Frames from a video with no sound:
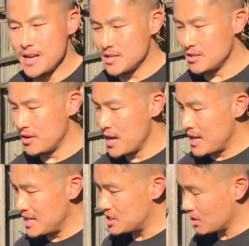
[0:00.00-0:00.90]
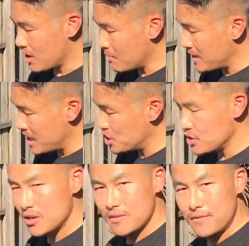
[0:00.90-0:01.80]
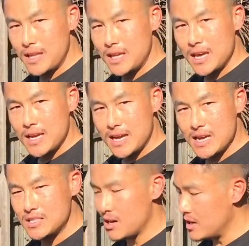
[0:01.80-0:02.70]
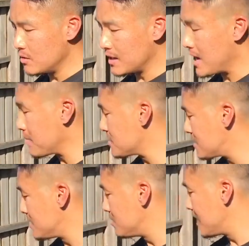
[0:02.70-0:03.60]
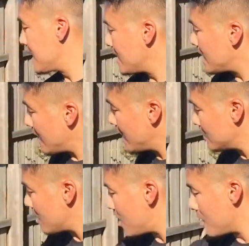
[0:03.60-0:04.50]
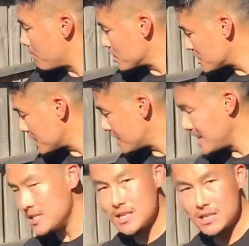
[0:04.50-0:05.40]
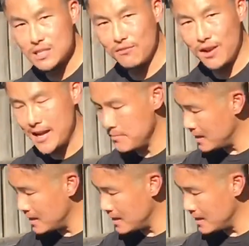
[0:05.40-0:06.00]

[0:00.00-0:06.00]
So it's the combination of the cast iron or the carbon steel and the high pressure intense flame.